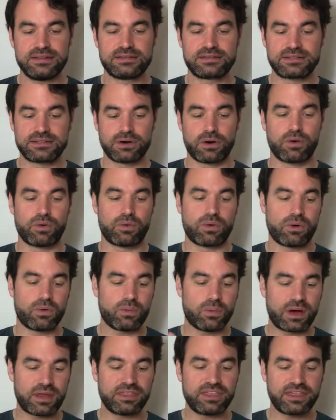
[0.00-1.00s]
So
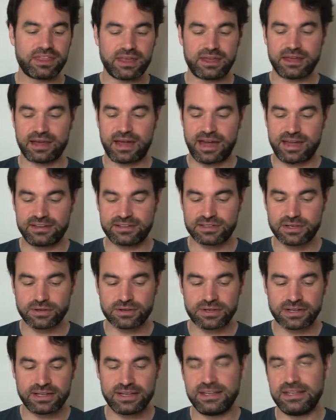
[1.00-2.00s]
one thing I
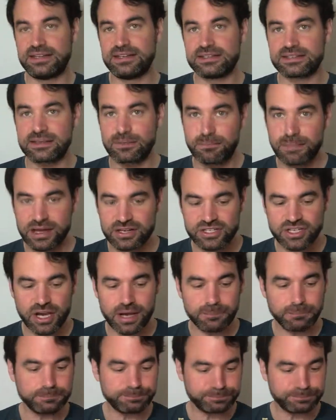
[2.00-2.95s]
certainly need is a matcha.